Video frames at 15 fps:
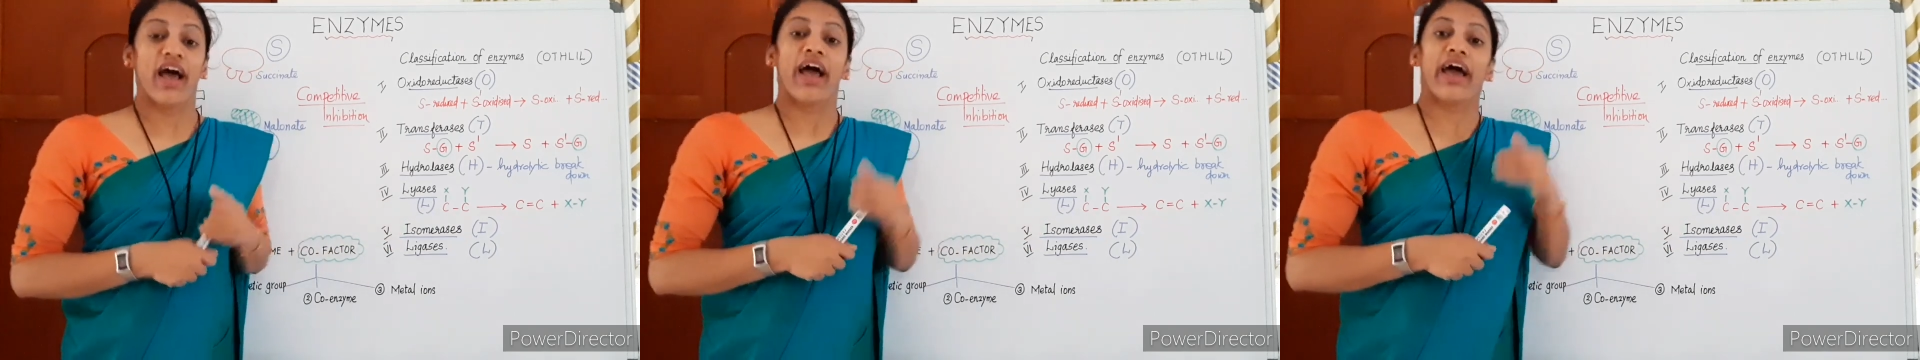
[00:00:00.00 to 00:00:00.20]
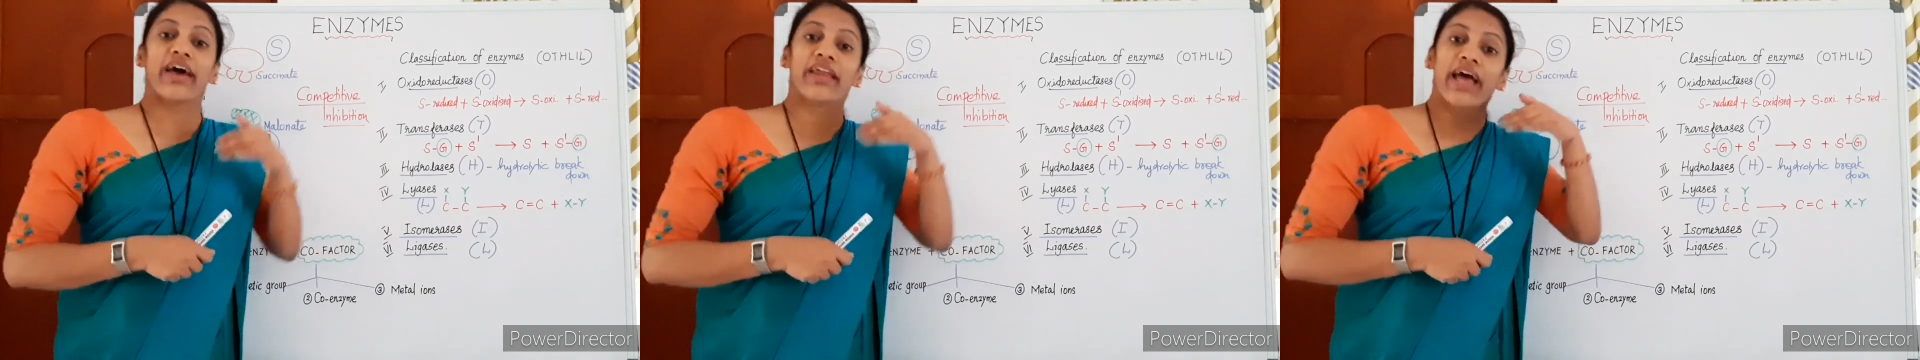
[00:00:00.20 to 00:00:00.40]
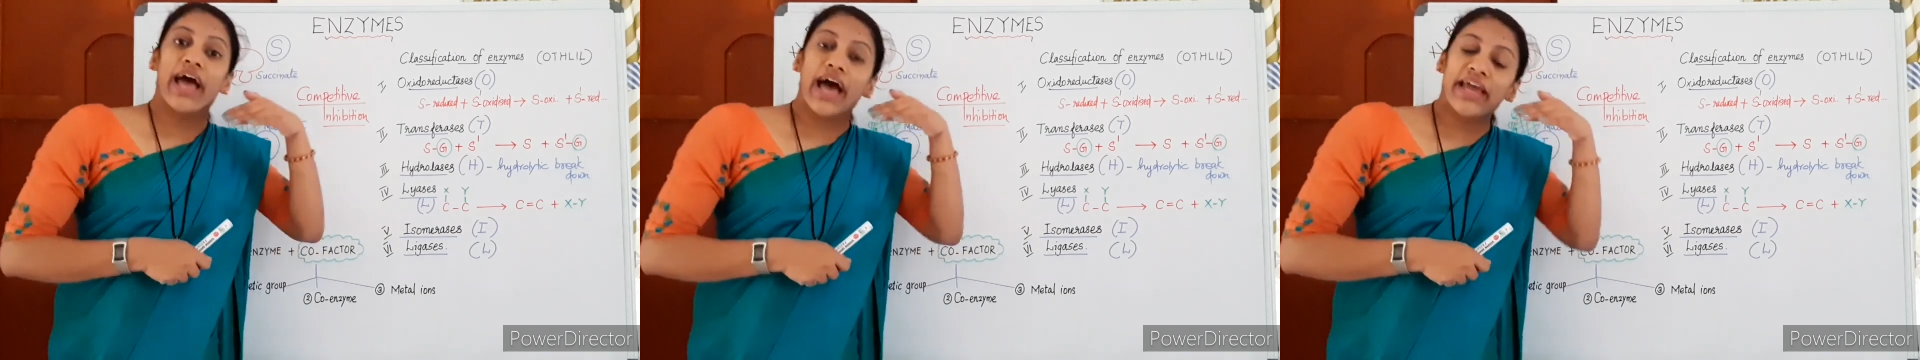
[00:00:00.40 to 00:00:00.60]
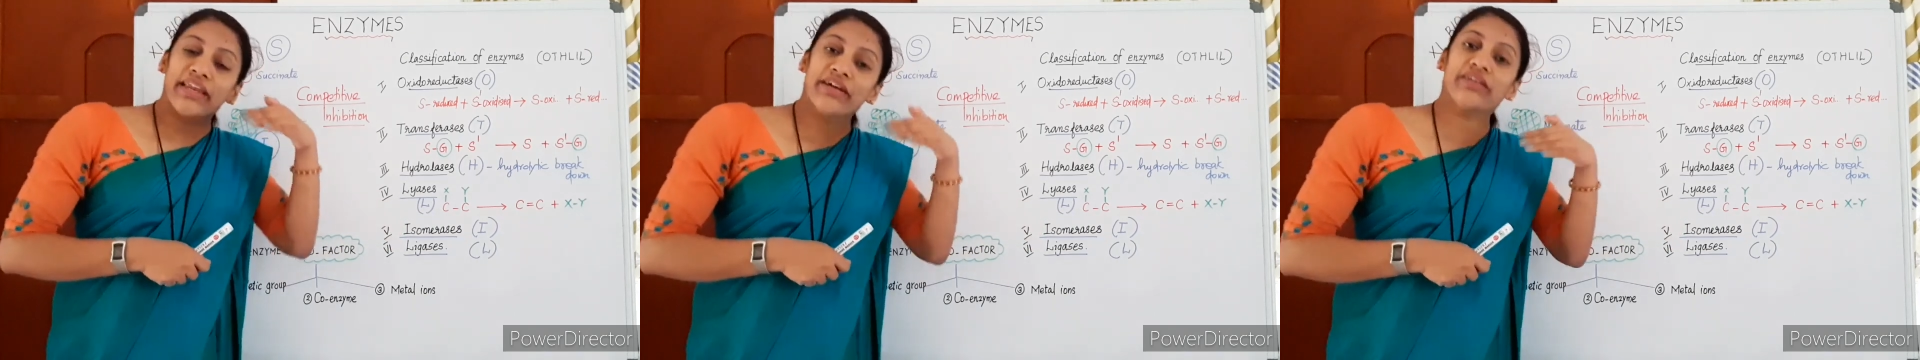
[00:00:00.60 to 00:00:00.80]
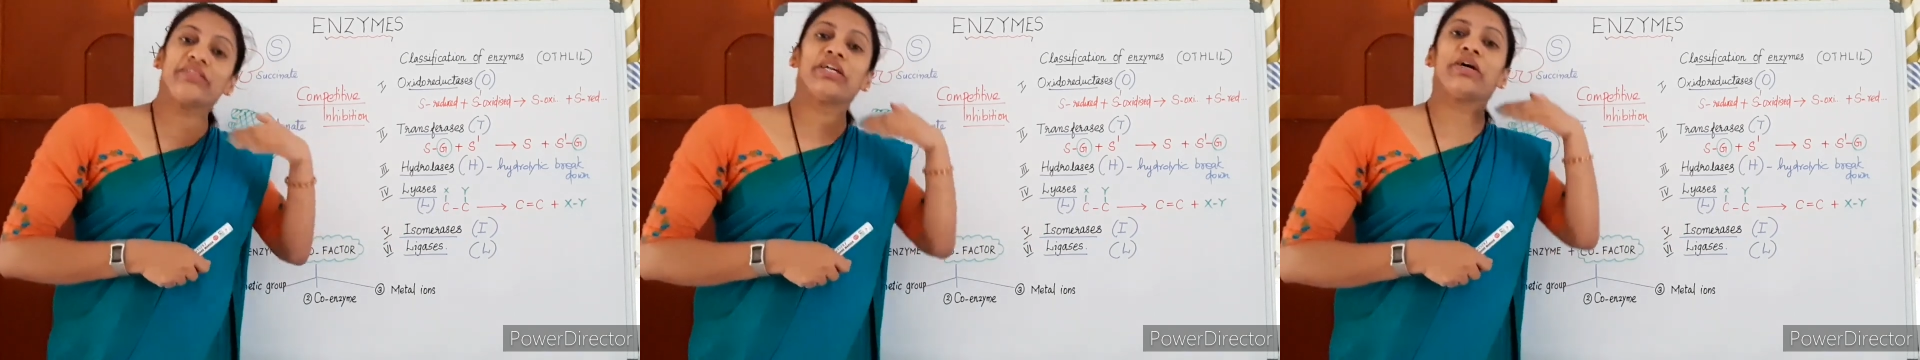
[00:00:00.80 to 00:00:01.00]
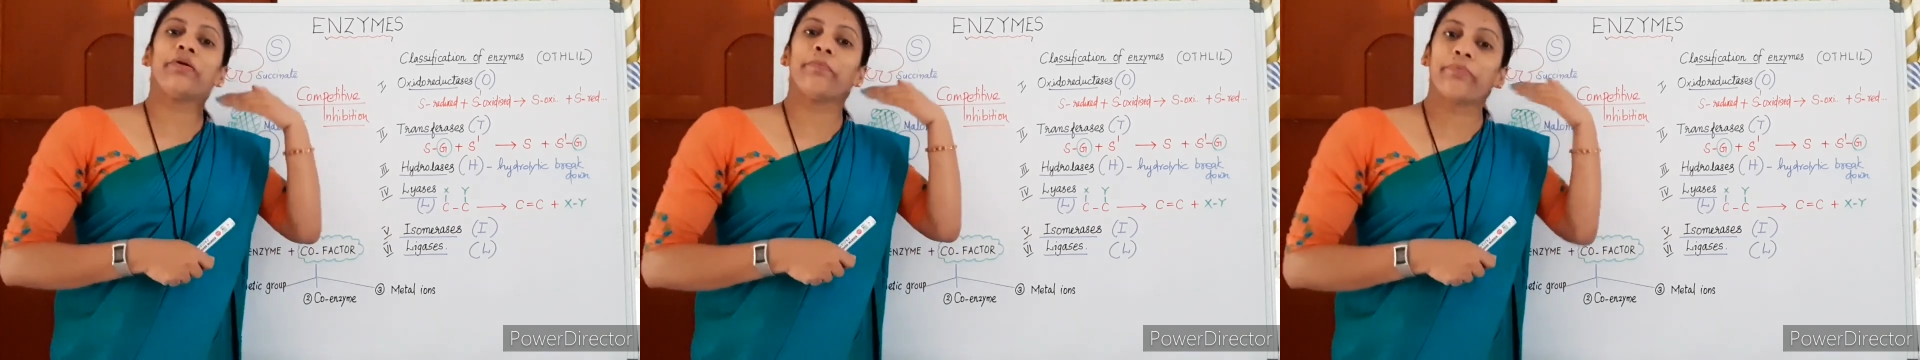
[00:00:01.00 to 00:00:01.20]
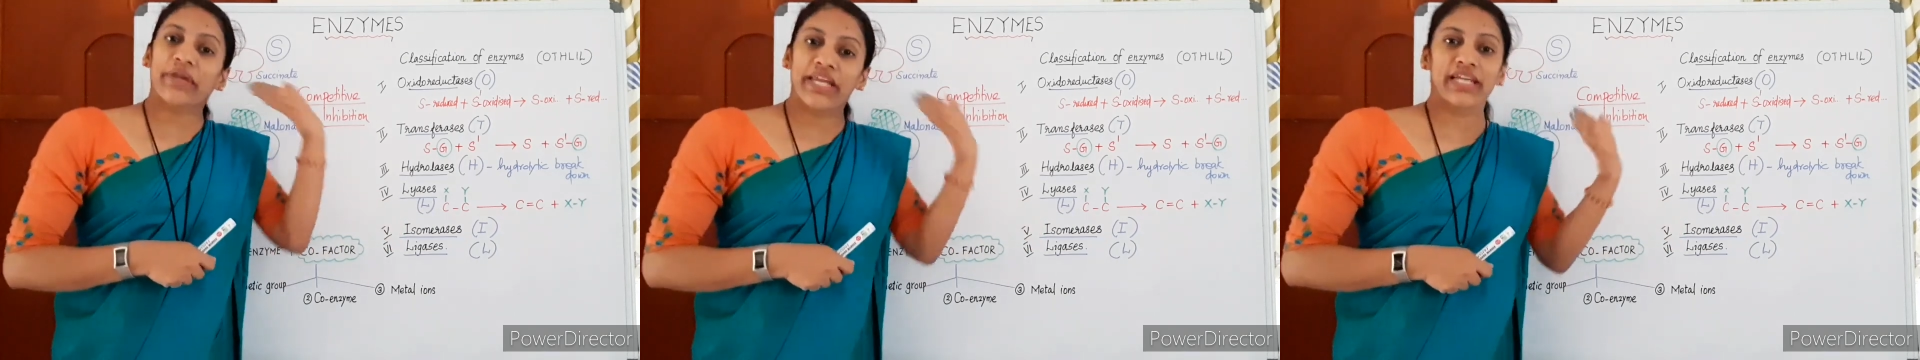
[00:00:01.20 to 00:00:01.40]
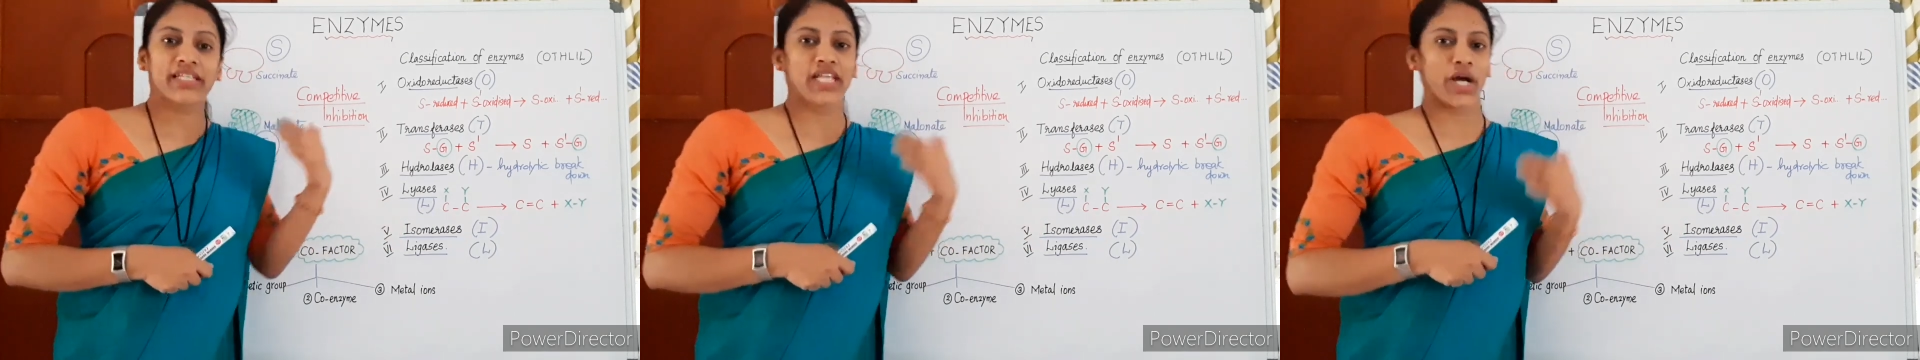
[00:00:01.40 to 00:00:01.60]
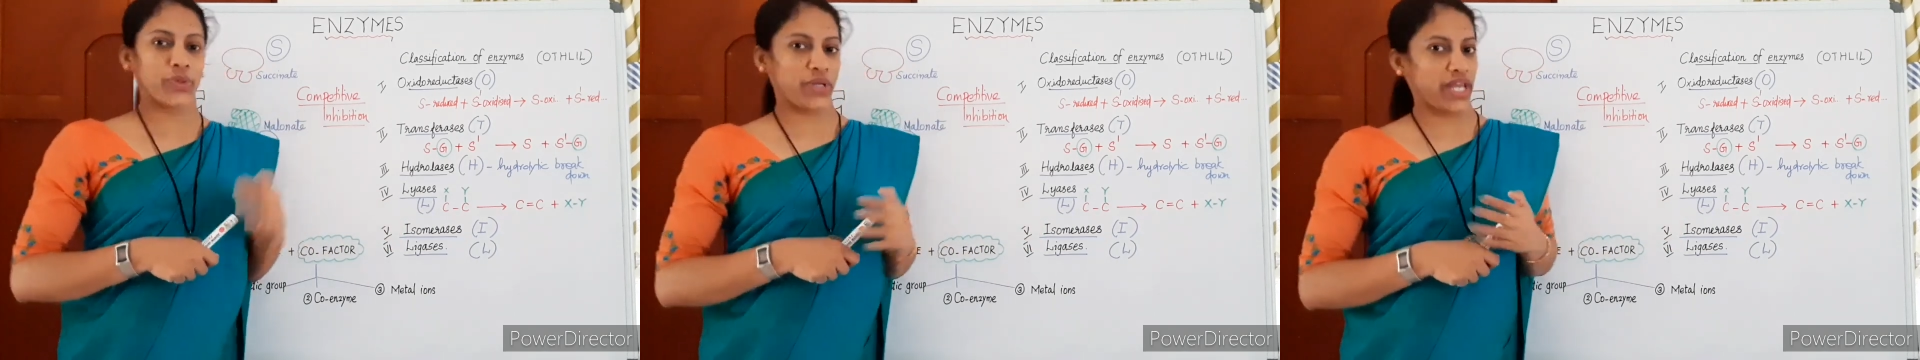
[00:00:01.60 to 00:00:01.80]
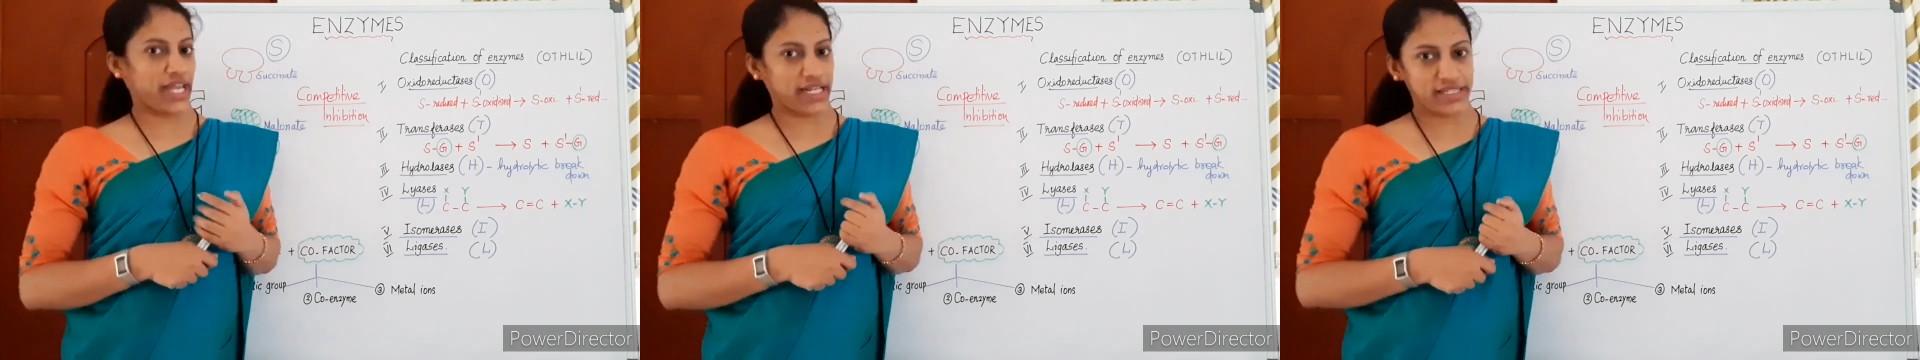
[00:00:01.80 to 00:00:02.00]
are another
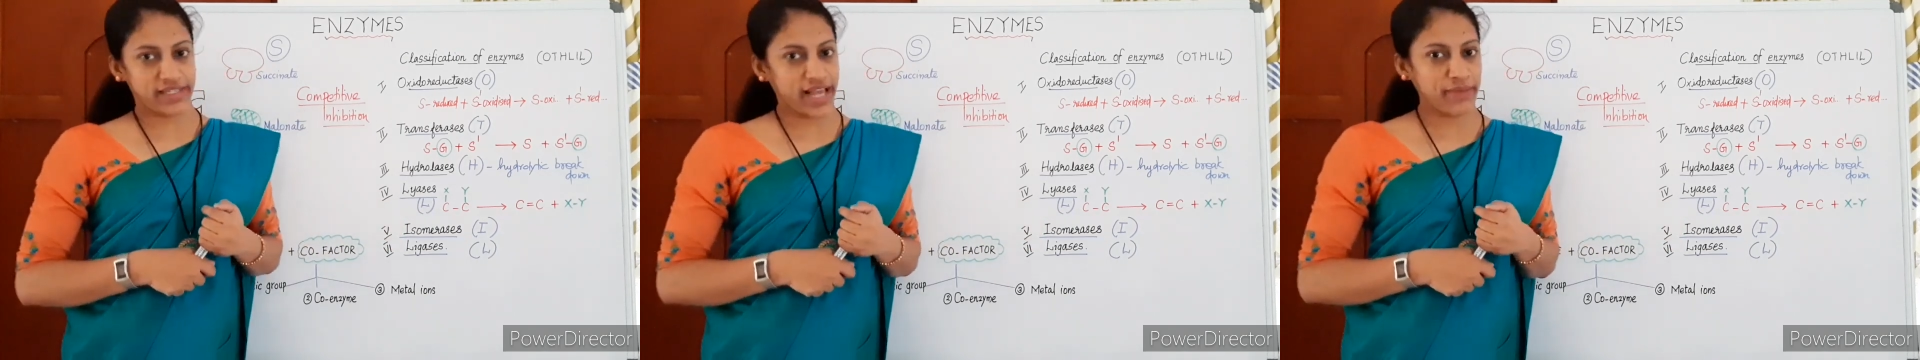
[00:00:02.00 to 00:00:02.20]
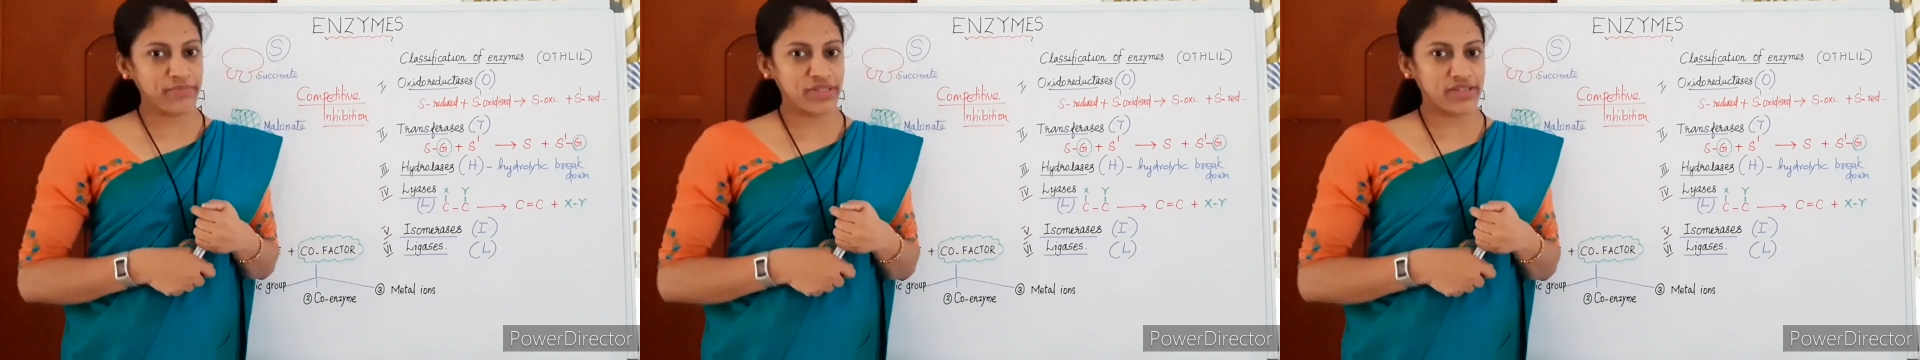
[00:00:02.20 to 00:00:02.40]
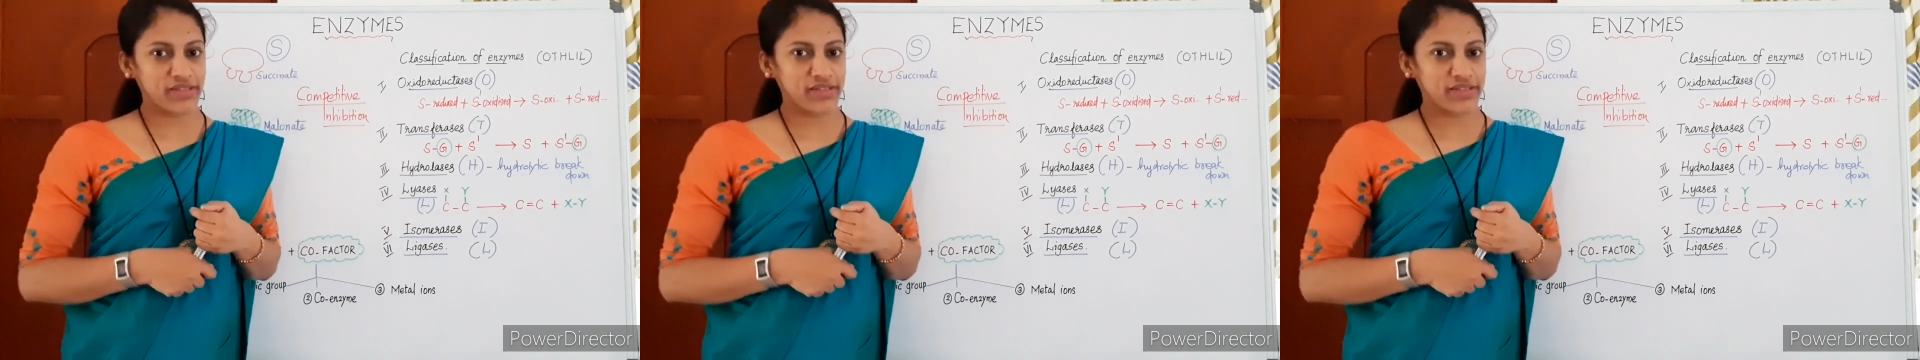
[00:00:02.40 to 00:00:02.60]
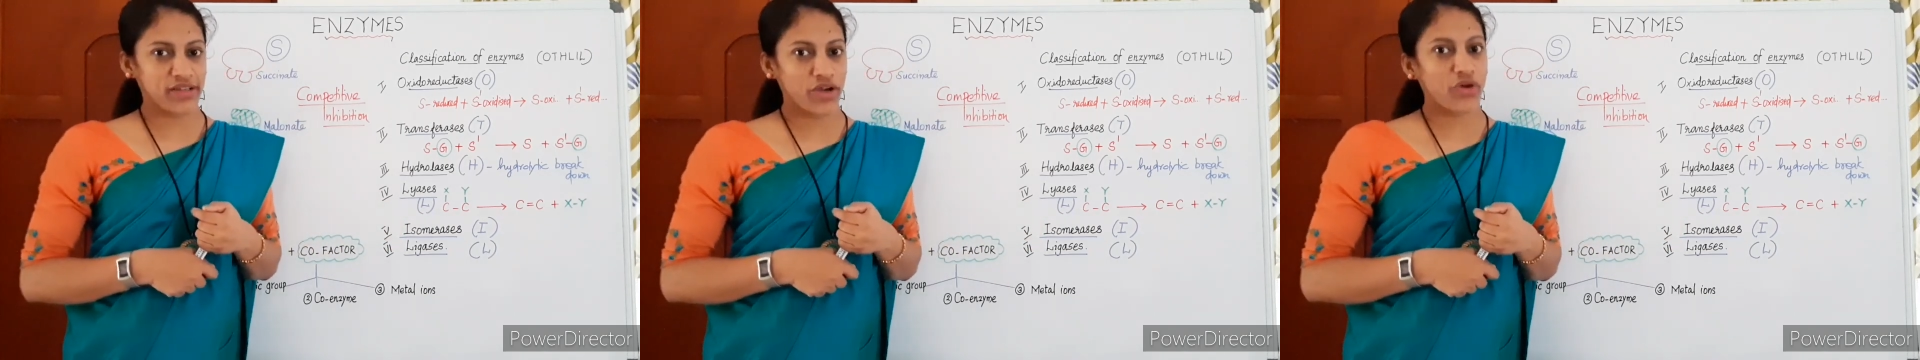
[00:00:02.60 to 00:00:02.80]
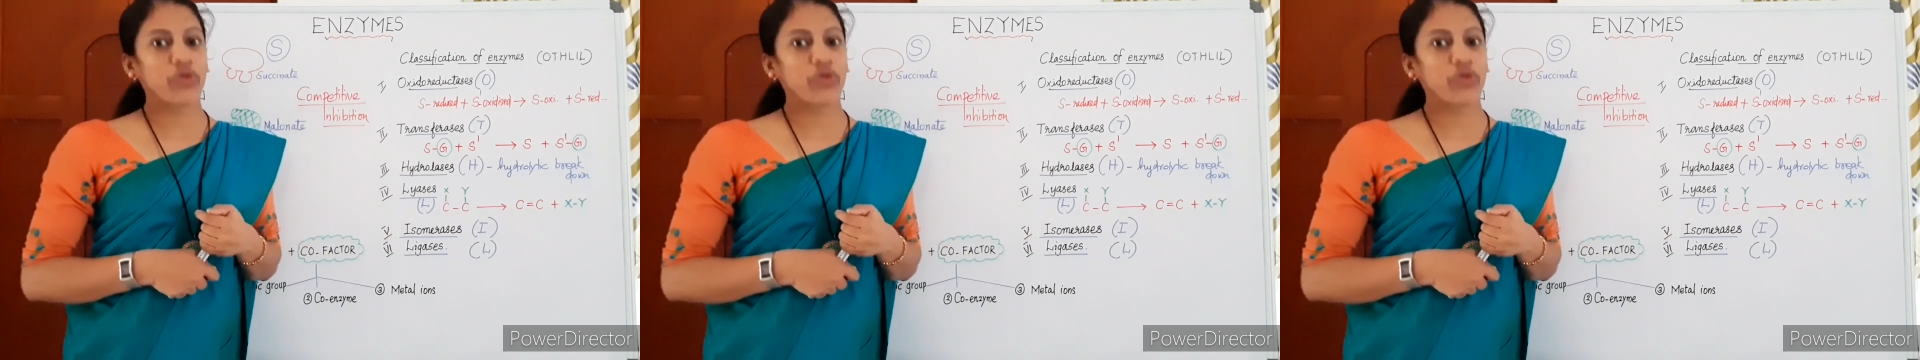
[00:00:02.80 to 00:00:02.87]
breakdown enzymes